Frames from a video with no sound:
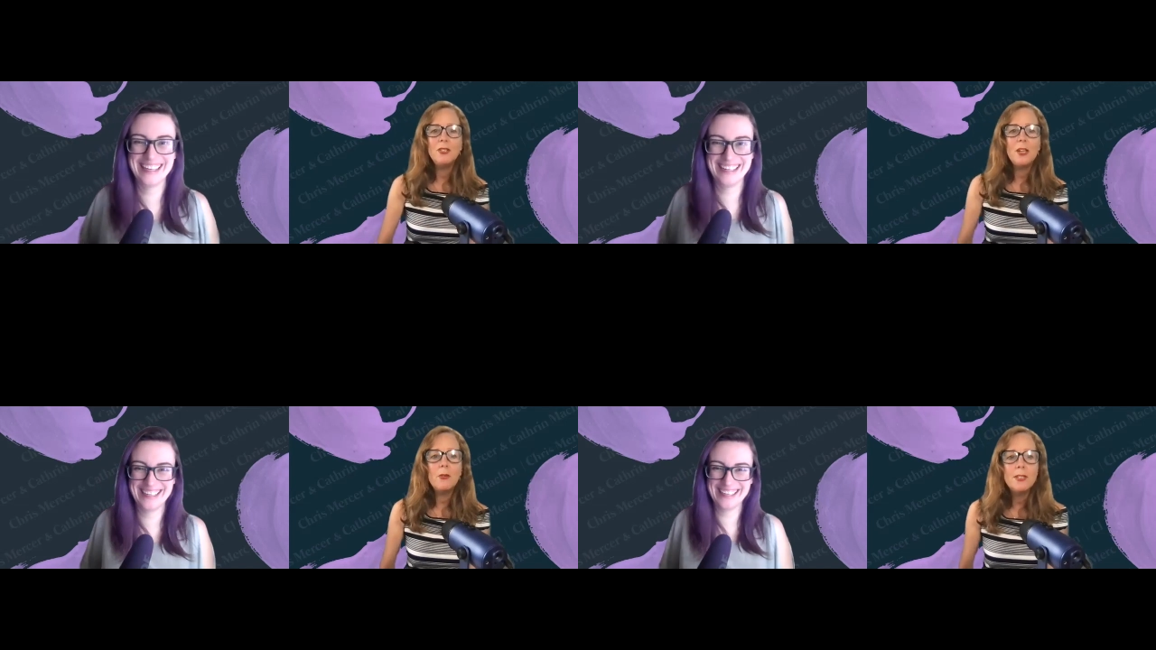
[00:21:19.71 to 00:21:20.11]

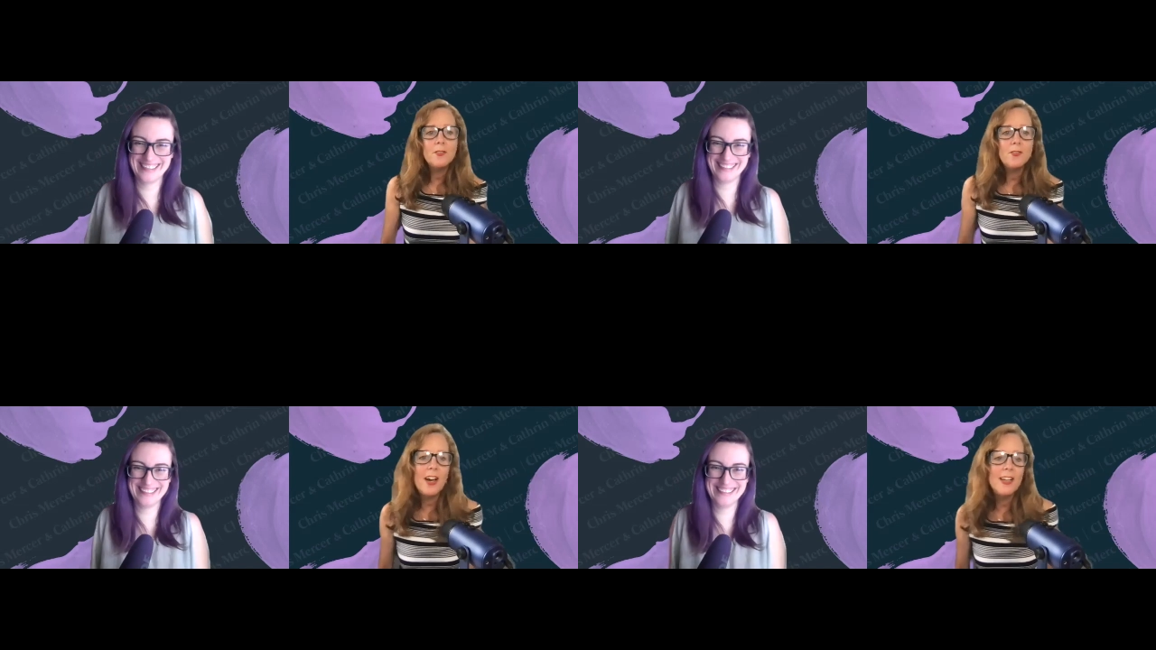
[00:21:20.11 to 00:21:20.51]
Speaker 1: so it's
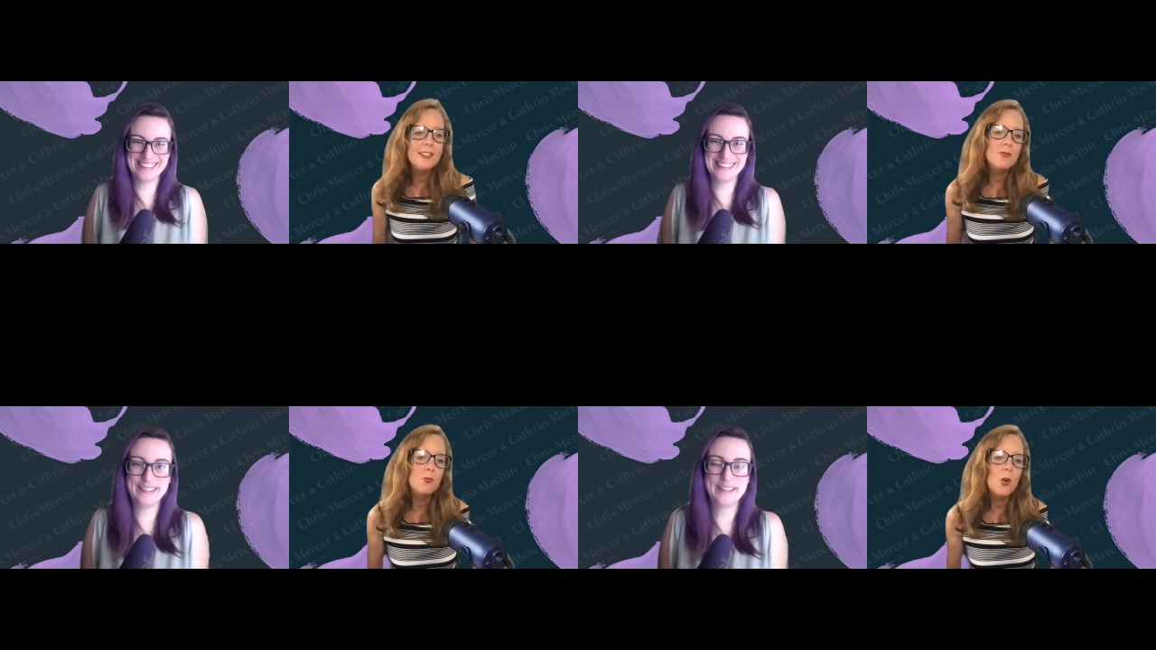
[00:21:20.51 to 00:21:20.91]

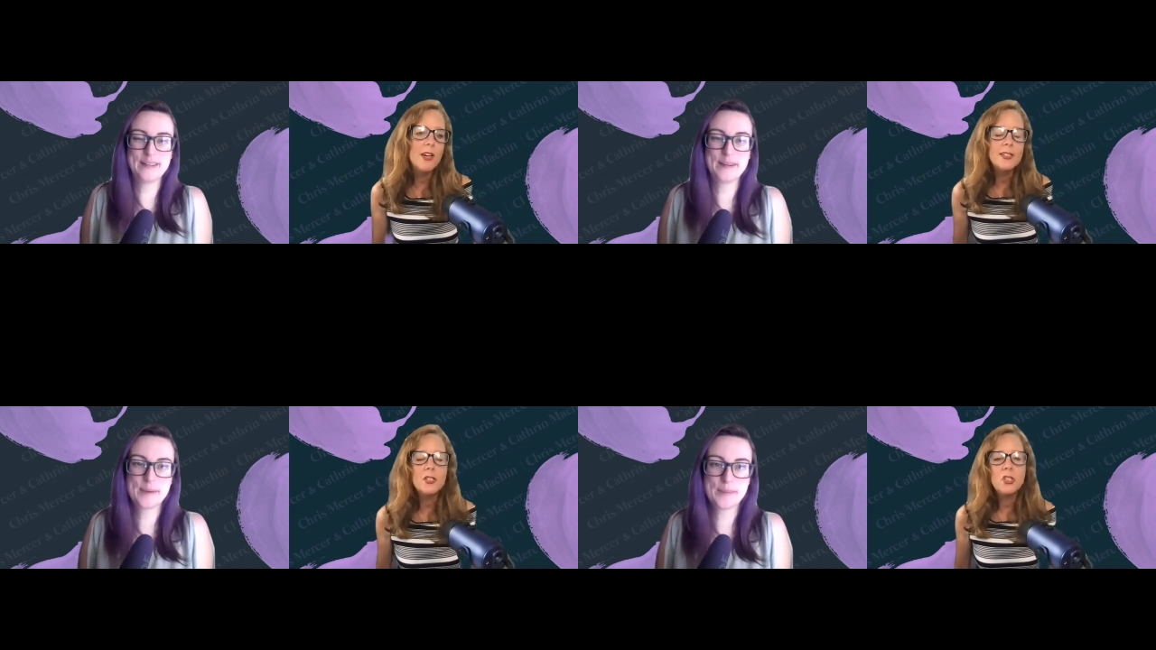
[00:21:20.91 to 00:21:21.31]
finding
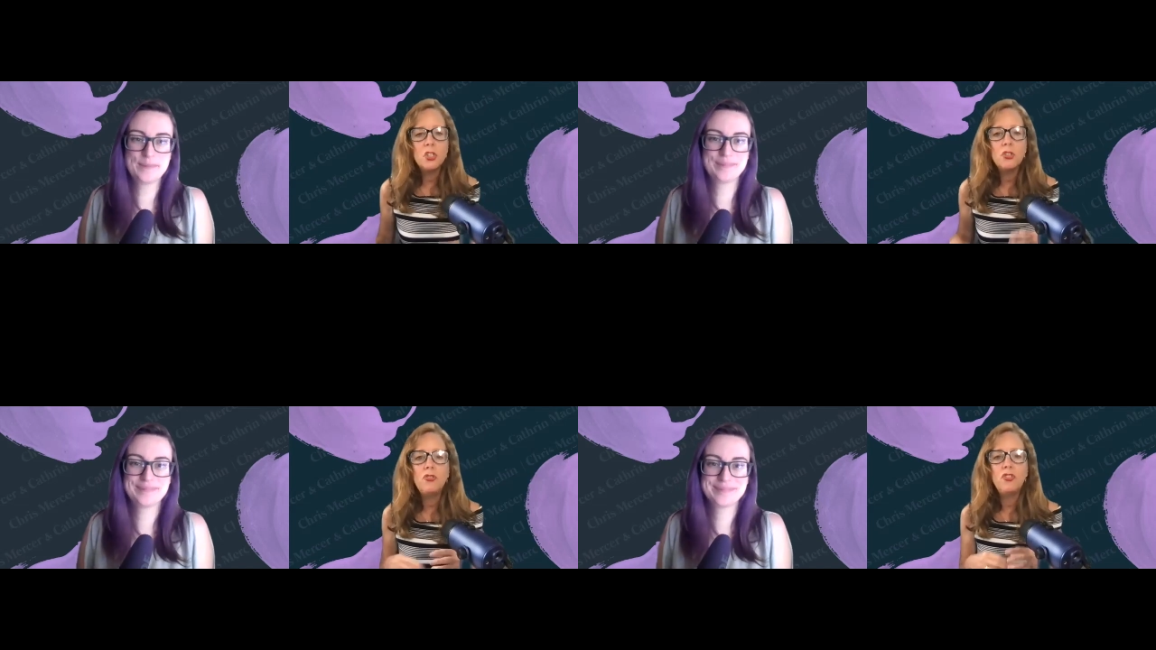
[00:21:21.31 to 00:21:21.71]
ways
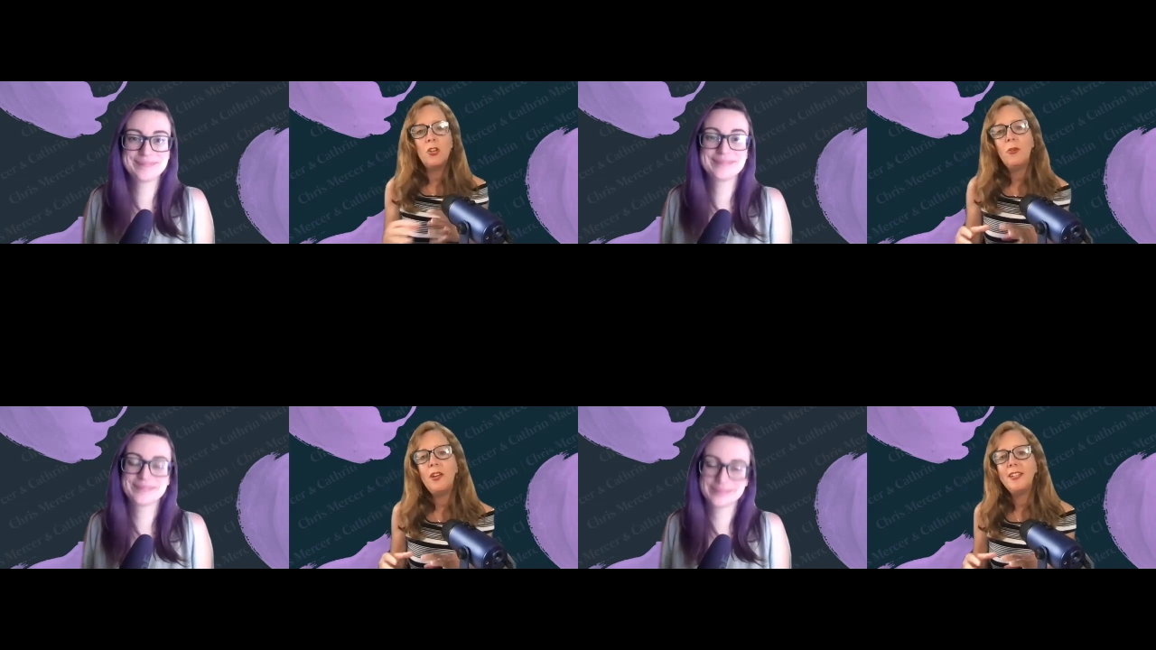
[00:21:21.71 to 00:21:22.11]
to
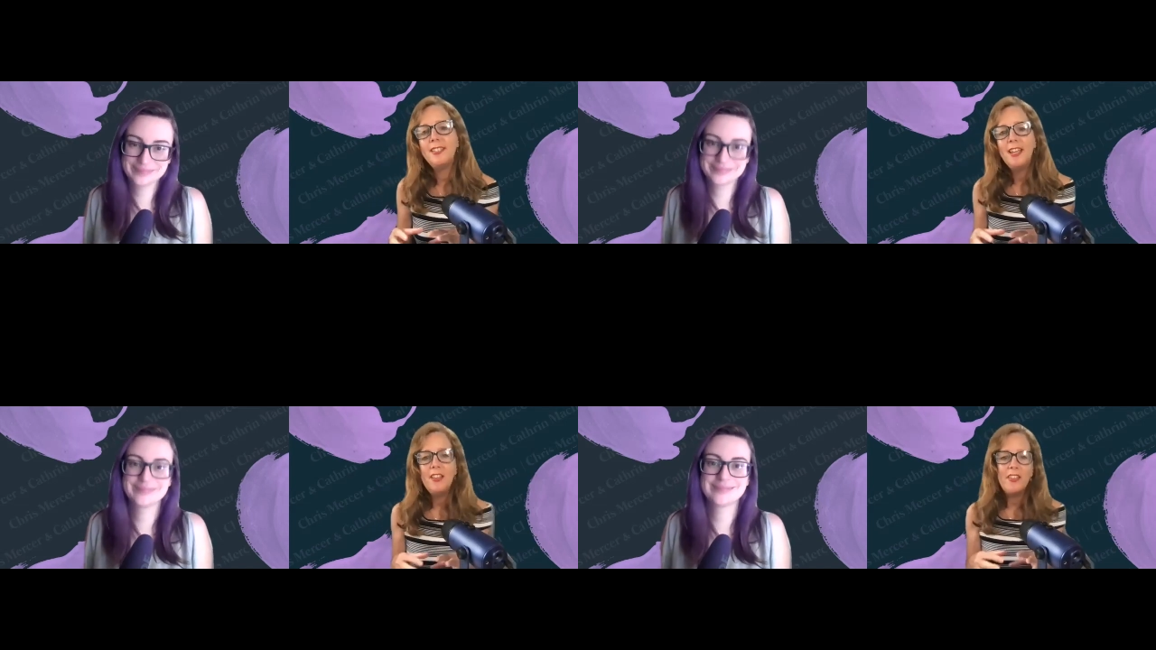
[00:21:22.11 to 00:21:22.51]
do it
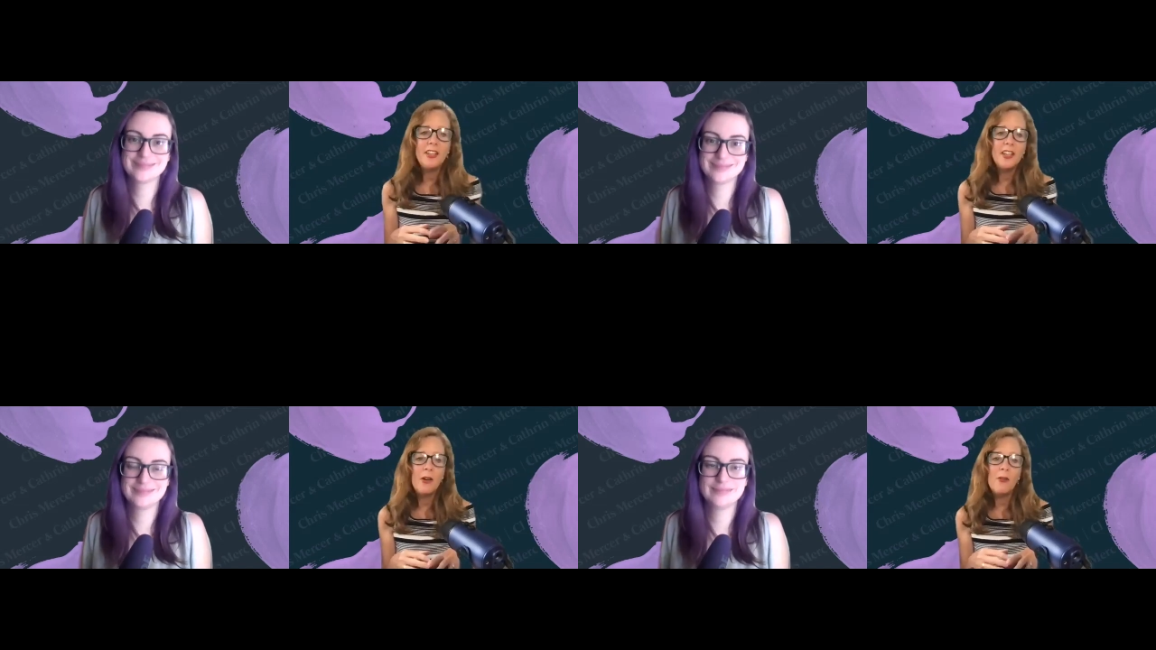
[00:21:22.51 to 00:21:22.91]
that
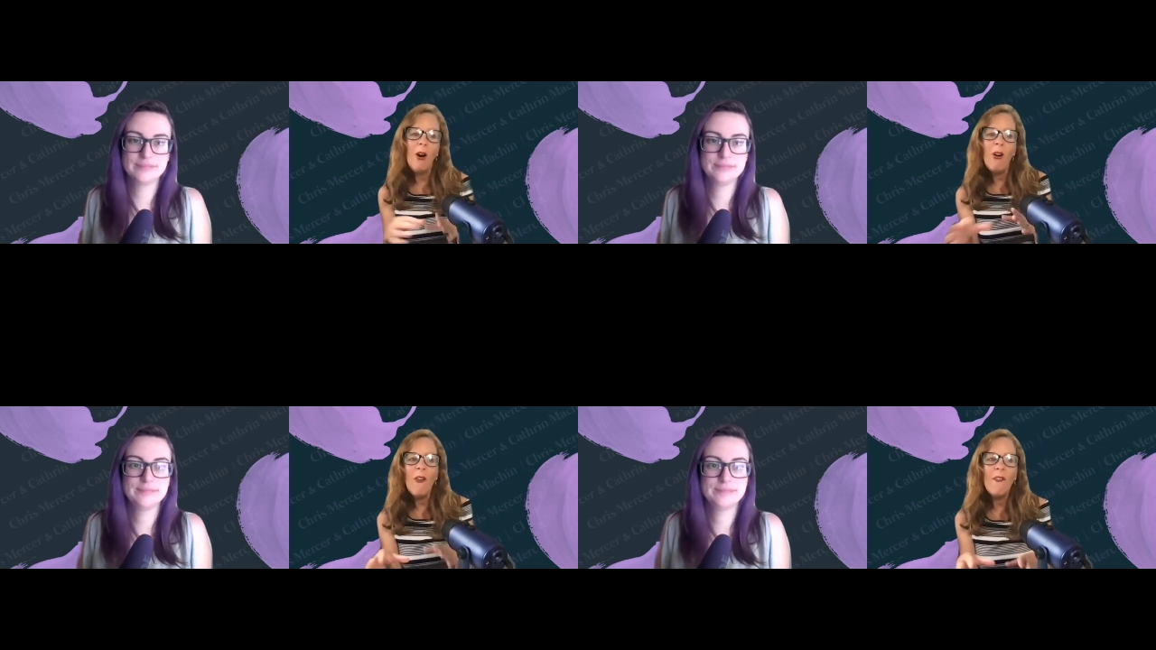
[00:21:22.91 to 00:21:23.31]
you go,
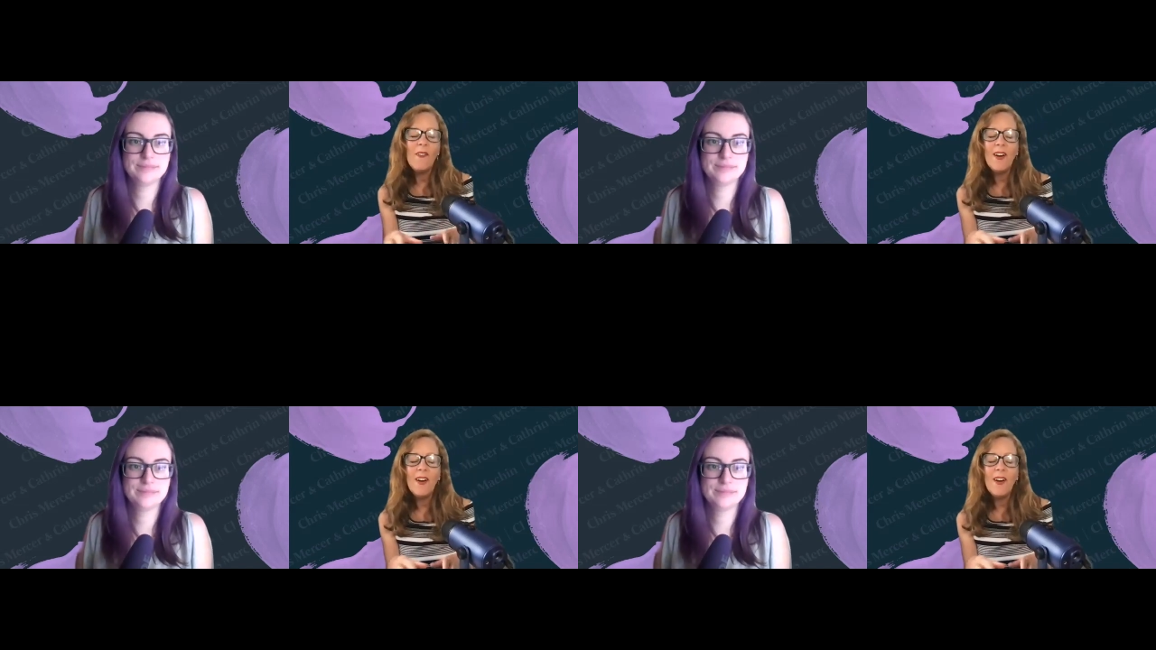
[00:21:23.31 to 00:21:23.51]
oh,